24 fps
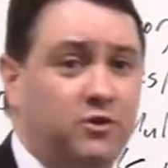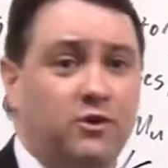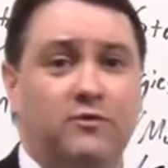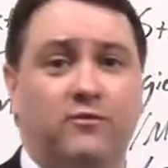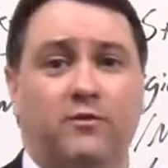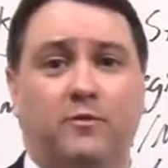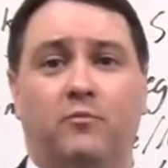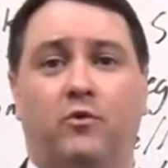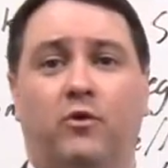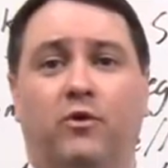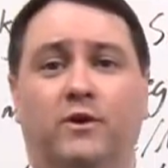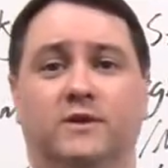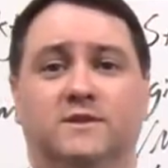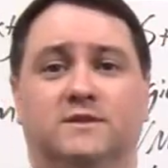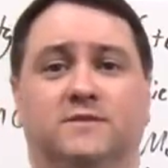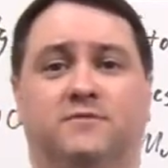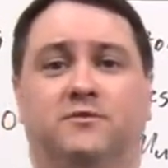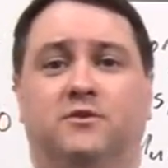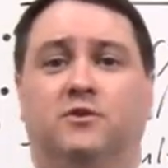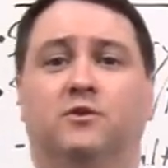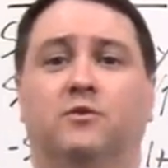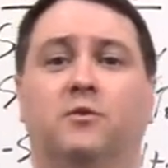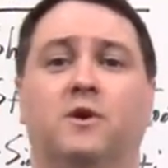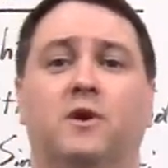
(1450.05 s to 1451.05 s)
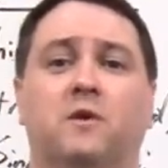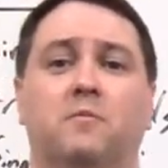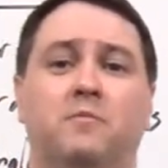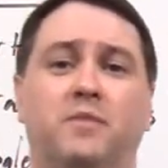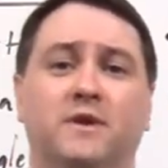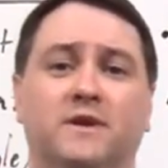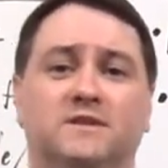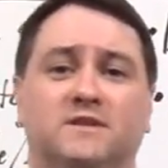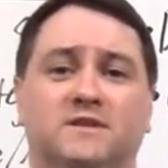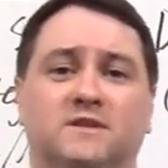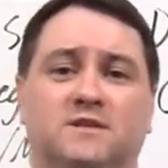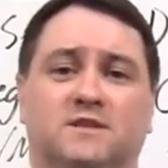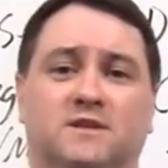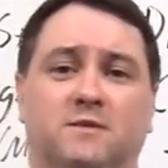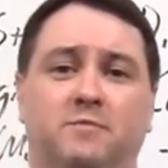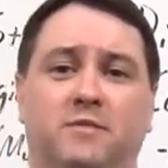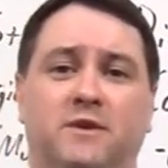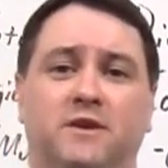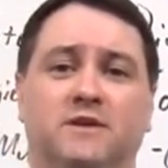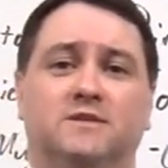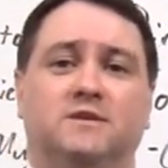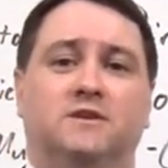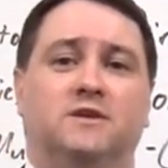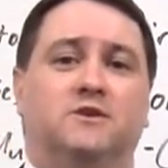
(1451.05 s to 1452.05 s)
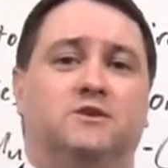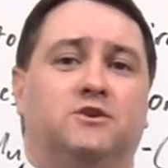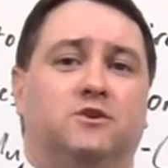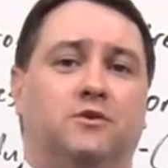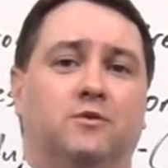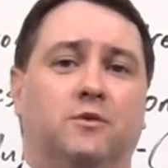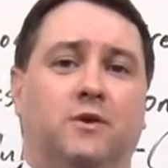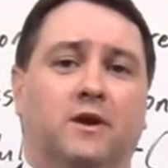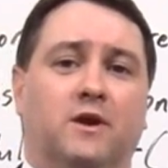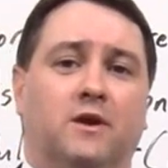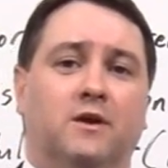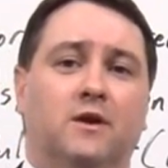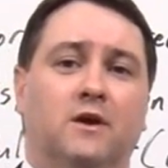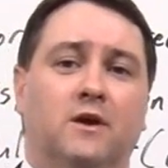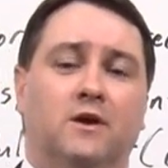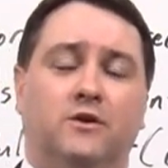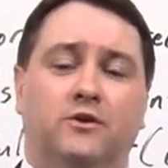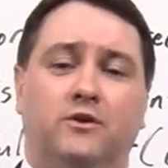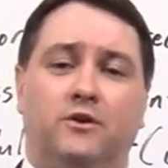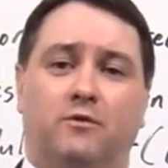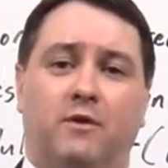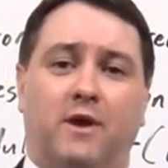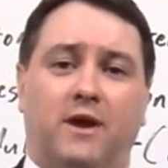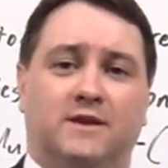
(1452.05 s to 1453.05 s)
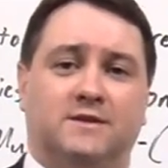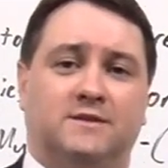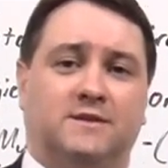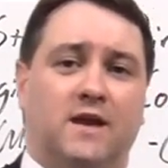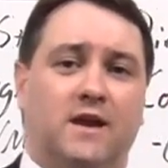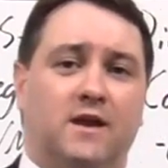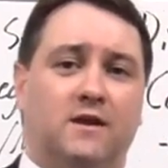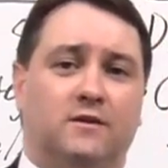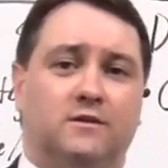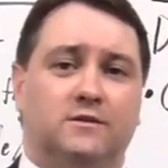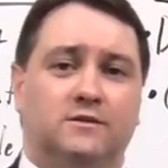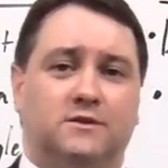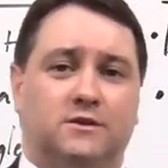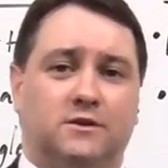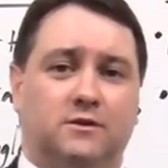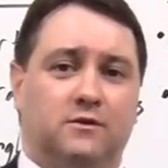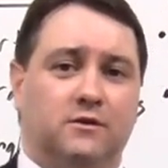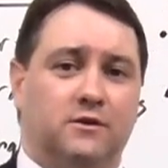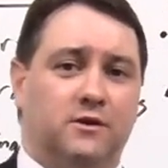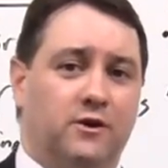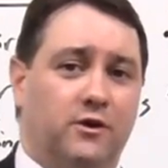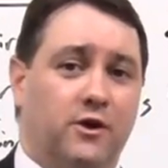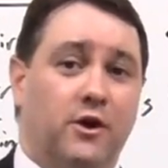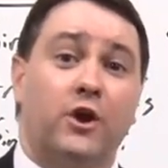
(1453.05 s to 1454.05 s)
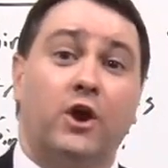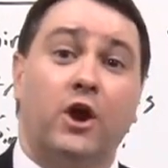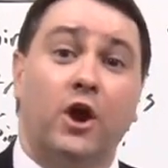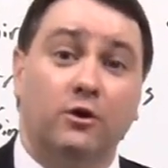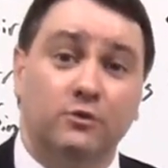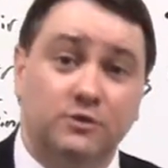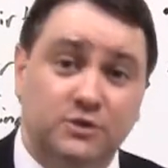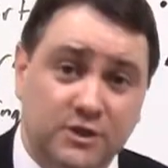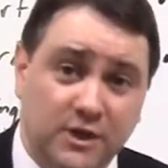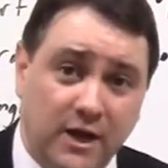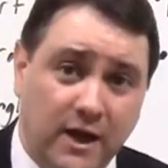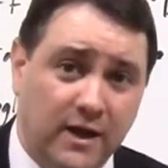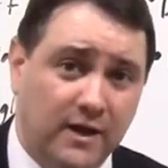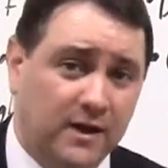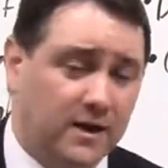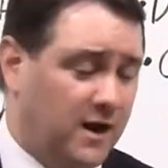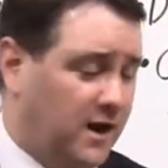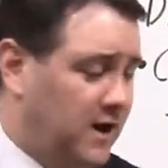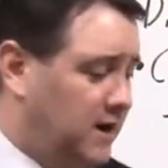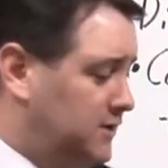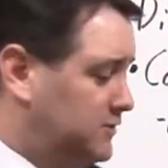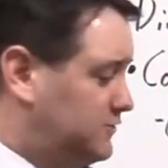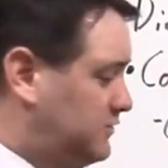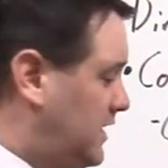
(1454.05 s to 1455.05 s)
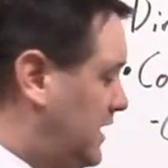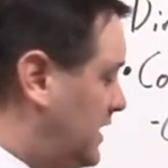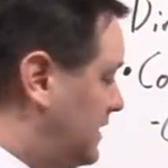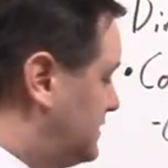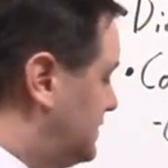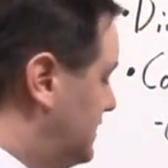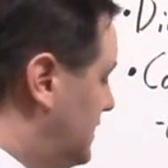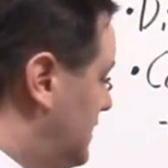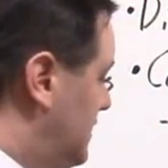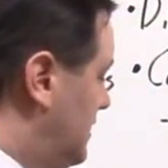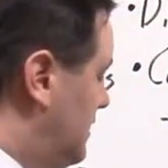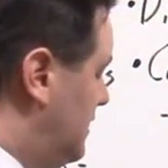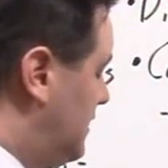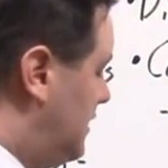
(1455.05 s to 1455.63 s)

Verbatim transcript: approval points. If you're doing a business to business, you're doing a direct sales, you're, you're negotiating contracts.